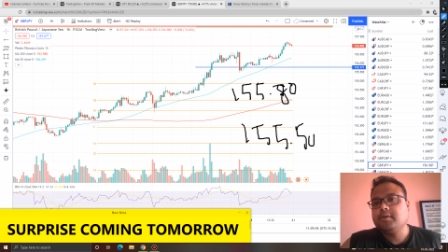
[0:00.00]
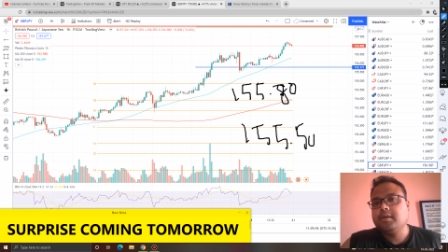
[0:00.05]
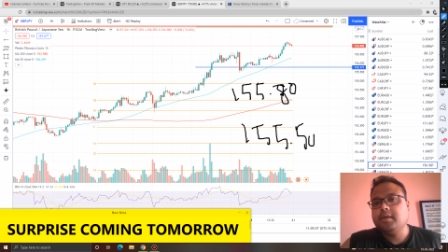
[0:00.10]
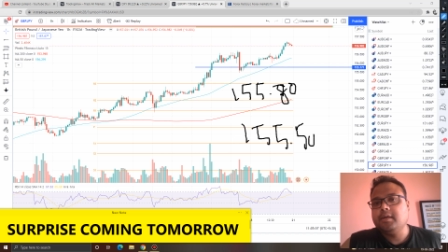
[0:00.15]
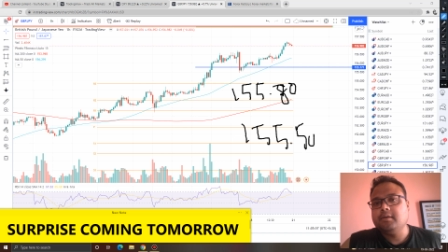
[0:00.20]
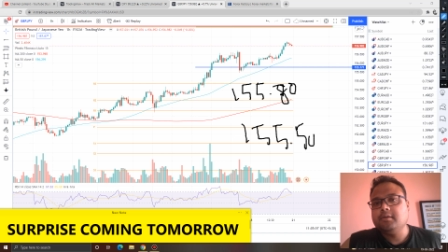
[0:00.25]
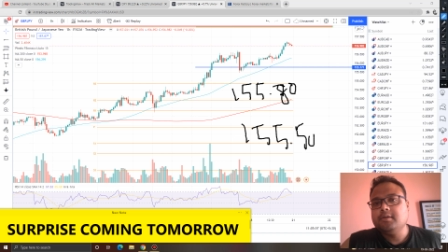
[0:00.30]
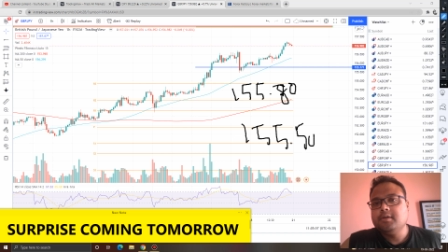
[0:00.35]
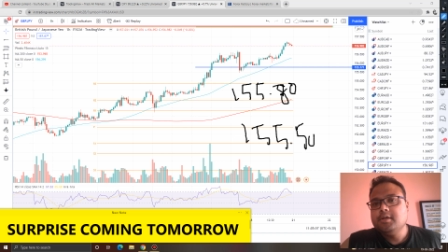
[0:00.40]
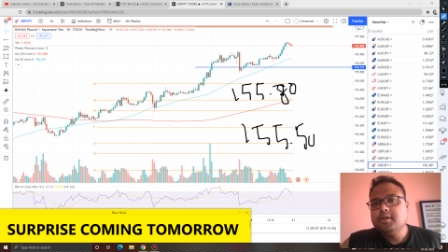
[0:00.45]

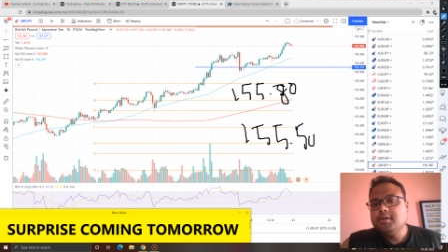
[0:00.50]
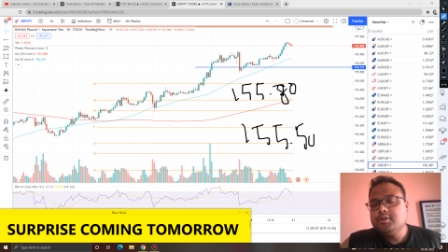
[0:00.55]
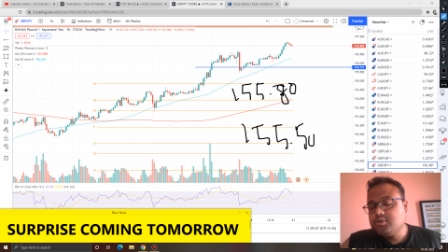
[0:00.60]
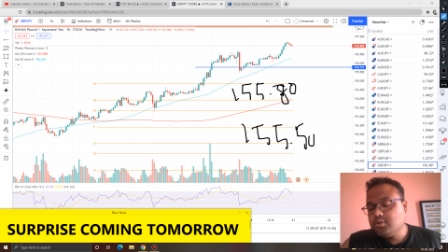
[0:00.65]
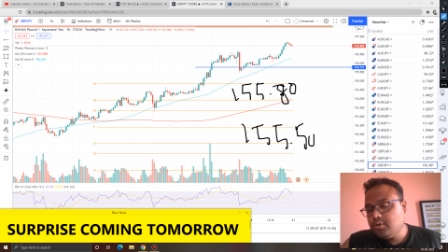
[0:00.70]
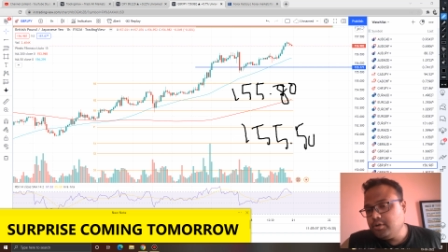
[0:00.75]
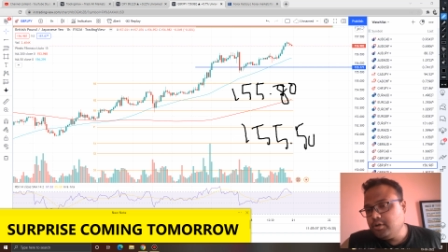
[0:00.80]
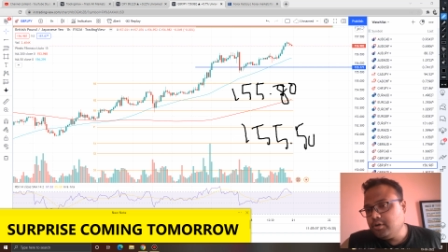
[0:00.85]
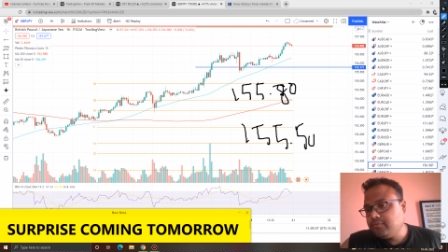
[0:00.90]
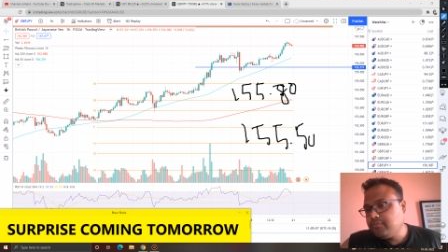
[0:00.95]
Okay,
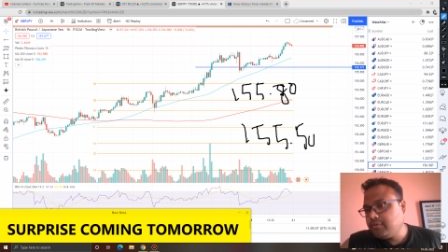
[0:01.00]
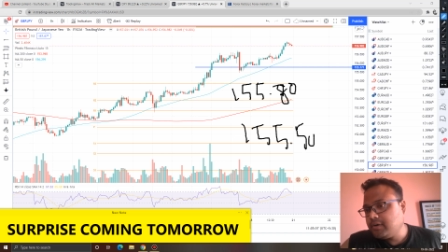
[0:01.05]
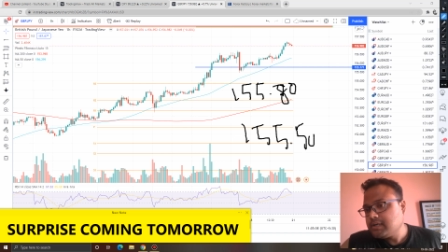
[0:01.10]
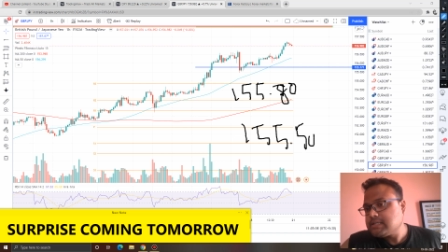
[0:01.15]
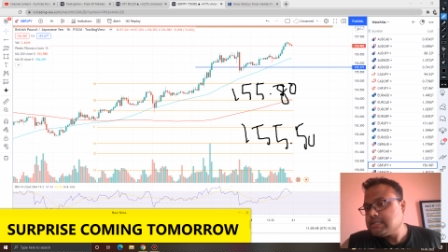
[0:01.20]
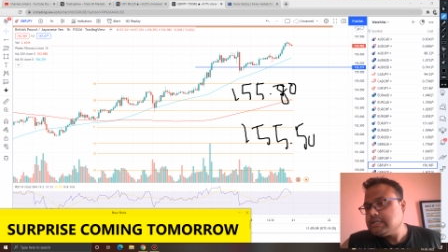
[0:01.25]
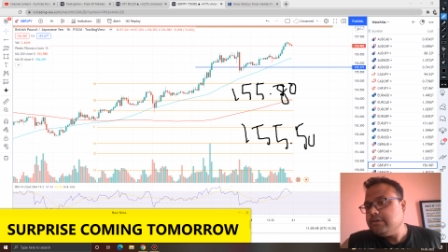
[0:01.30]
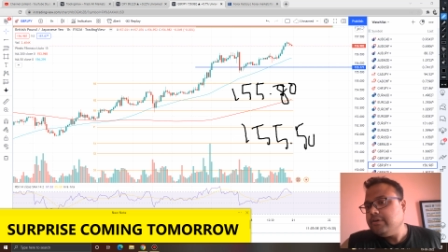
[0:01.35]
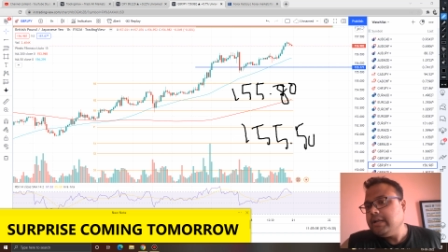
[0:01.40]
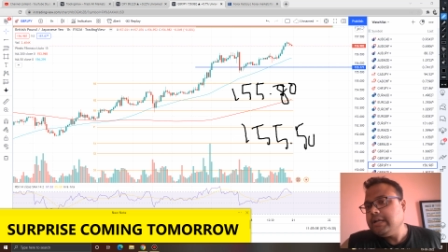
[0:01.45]
so your
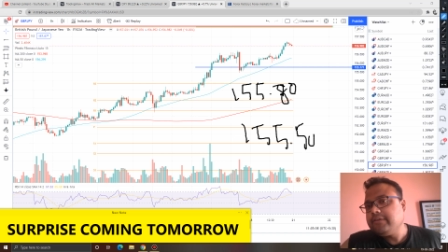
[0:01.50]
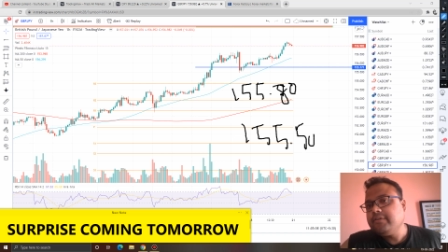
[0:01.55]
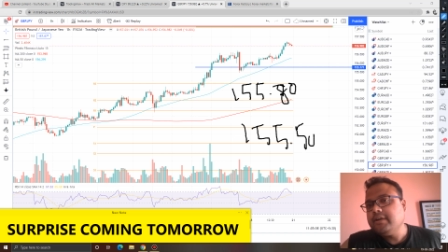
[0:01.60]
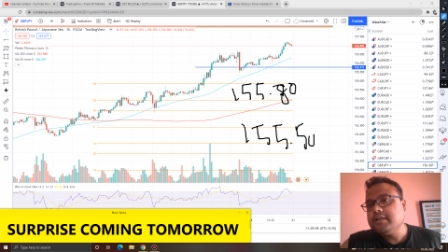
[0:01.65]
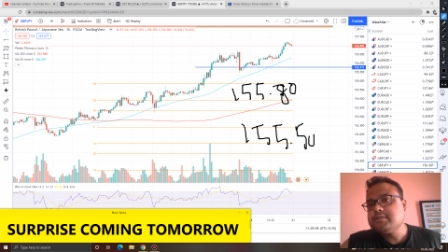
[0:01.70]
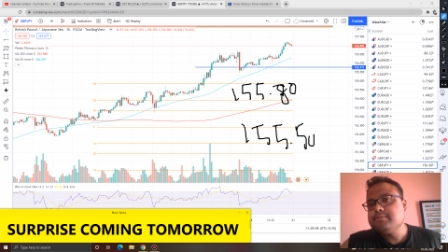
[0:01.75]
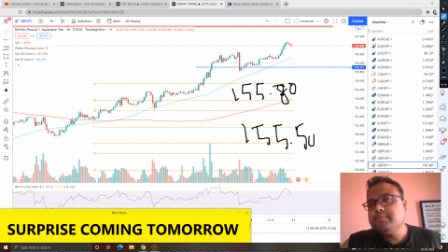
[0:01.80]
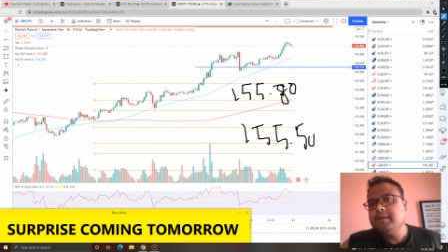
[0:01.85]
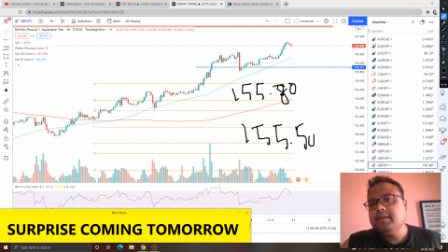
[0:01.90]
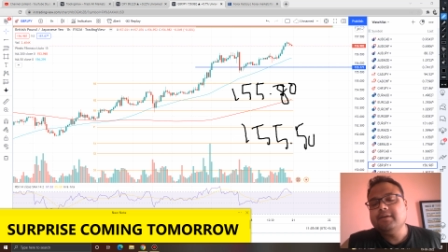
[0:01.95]
first
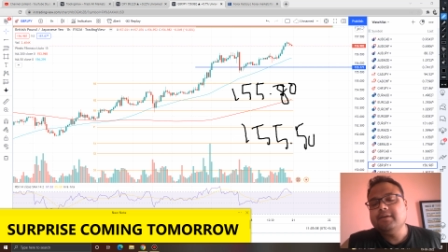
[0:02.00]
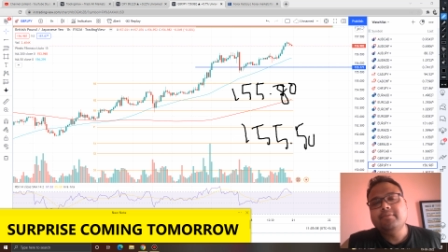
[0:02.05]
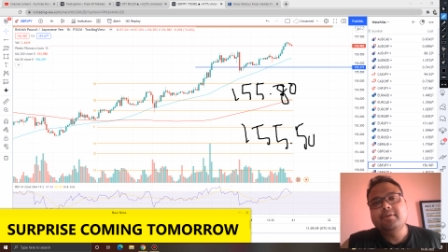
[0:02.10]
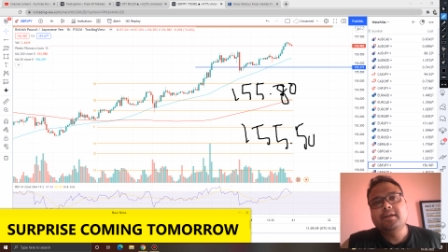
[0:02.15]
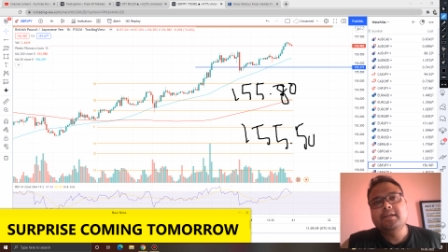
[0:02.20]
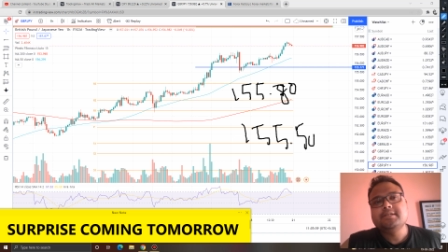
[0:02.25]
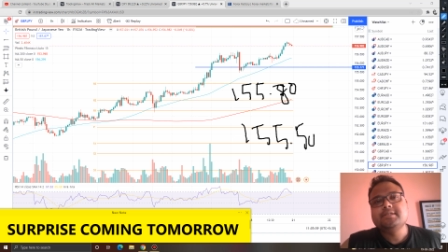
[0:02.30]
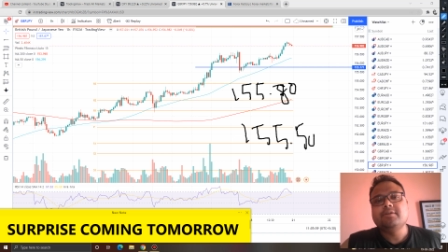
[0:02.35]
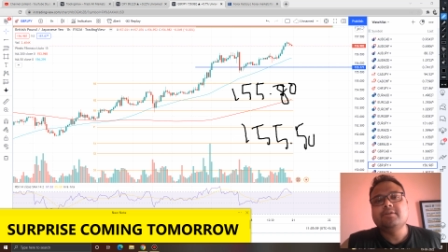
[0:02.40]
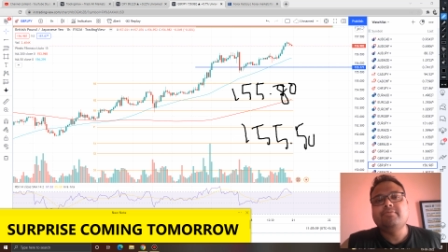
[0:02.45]
retracement
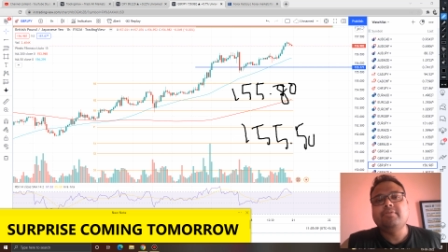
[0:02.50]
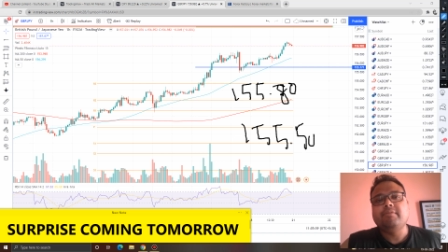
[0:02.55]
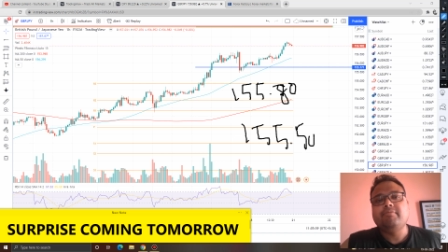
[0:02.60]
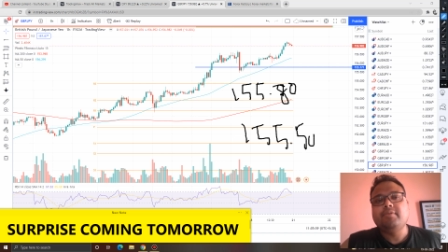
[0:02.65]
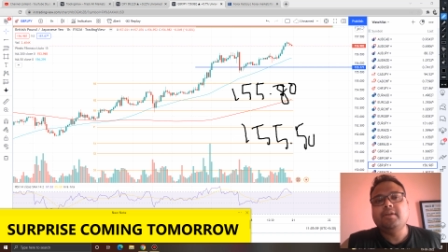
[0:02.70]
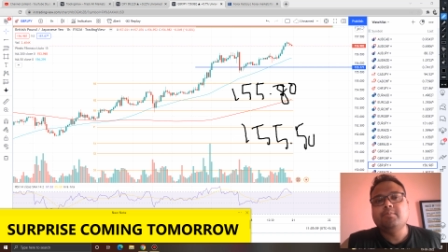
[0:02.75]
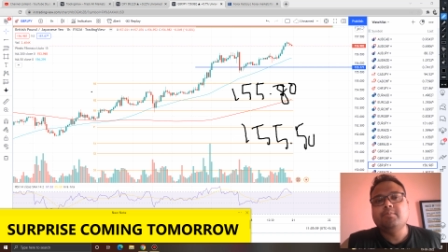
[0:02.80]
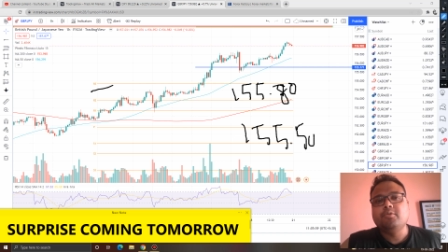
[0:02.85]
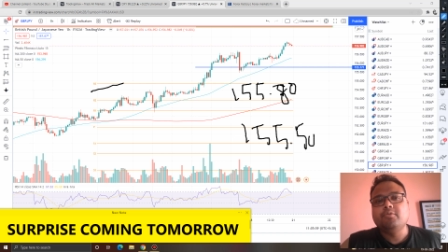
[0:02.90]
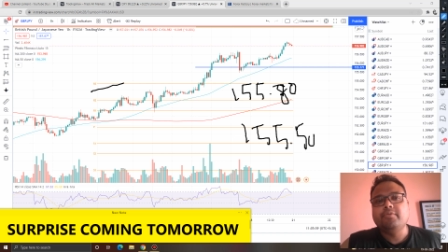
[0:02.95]
level is the
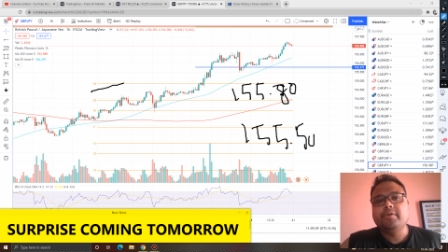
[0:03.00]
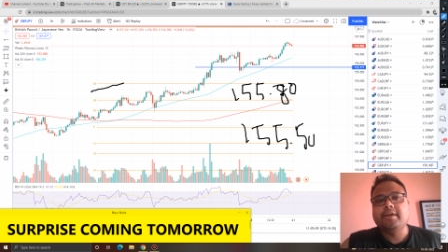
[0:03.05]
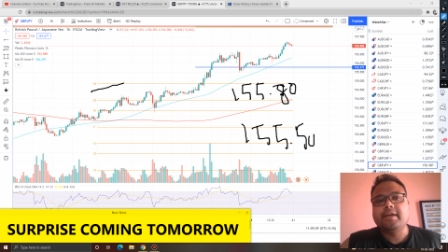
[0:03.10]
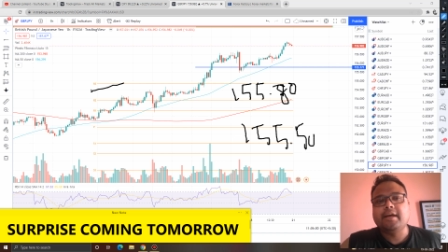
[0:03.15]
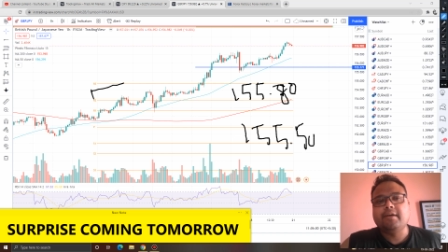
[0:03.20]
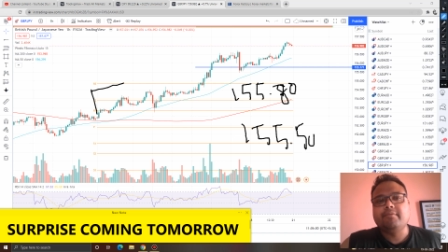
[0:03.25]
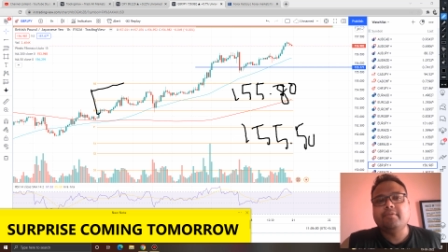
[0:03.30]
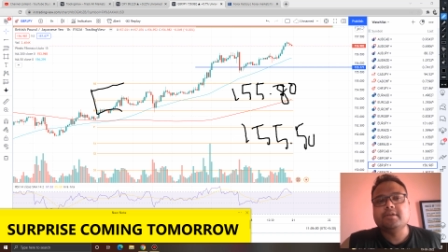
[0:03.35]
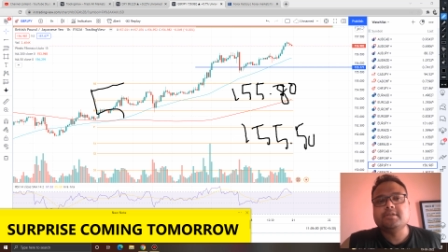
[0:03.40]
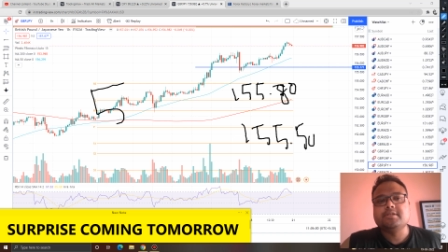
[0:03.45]
50 moving
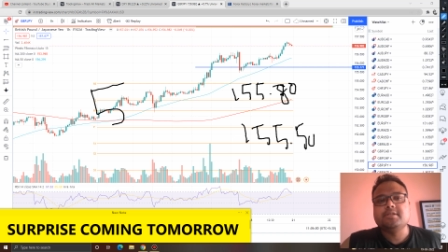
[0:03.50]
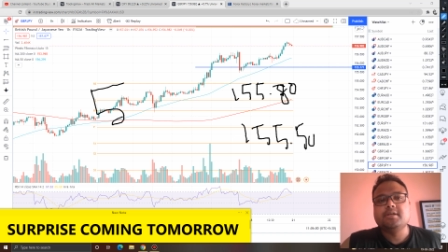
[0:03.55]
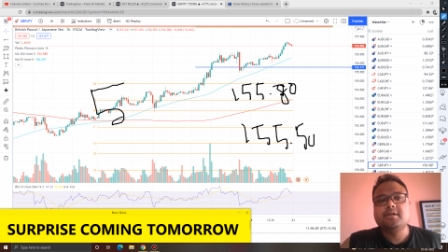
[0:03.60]
average.